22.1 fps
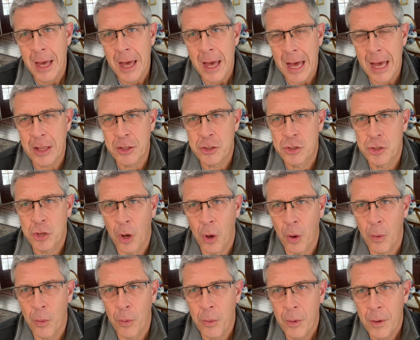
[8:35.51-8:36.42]
And
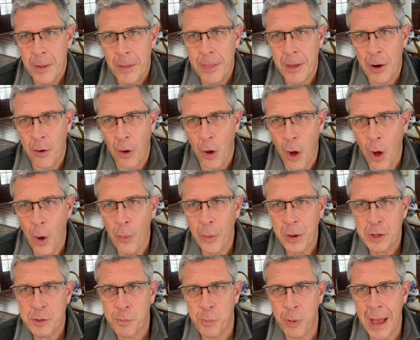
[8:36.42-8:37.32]
so they're
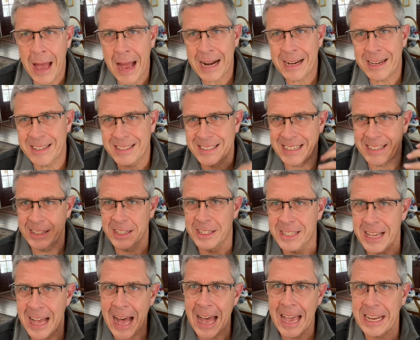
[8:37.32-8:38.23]
always practicing
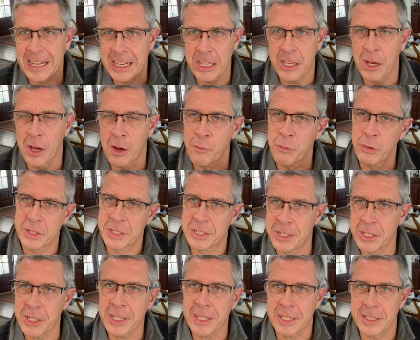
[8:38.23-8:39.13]
this idea of
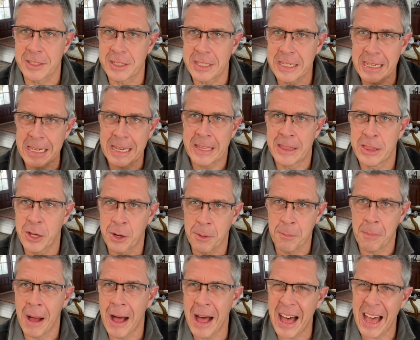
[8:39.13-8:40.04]
resiliency in their
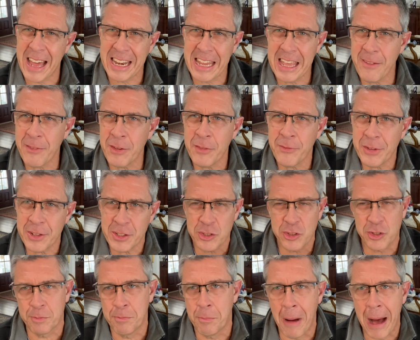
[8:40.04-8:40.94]
mind, even if
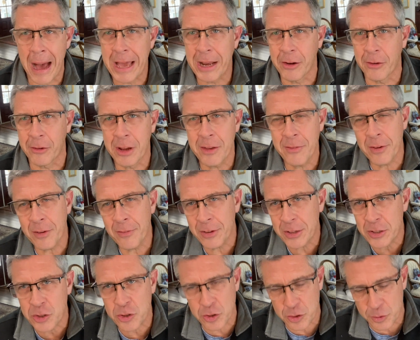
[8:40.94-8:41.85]
it's minor, even if
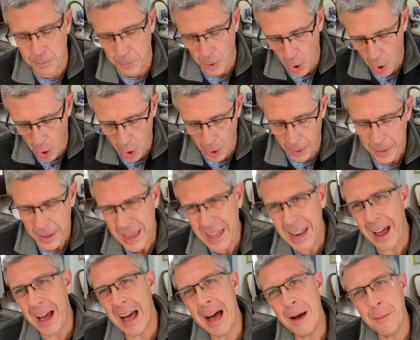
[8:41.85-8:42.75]
it's small.
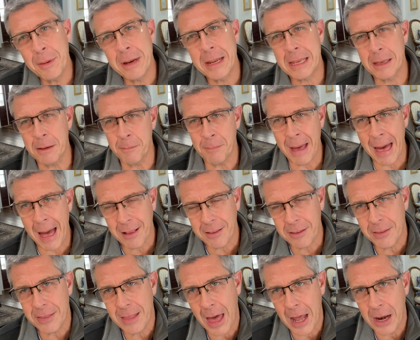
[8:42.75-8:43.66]
And I, am going to get back
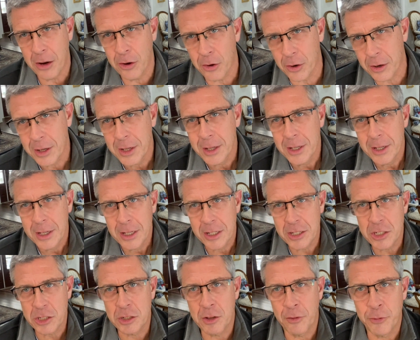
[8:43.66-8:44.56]
to that here
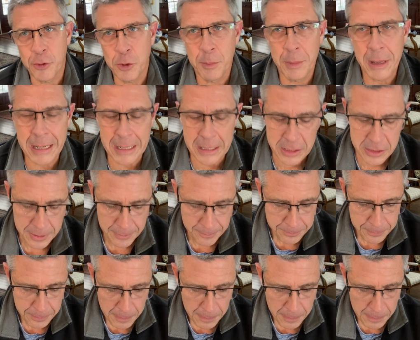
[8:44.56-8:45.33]
in just a few minutes.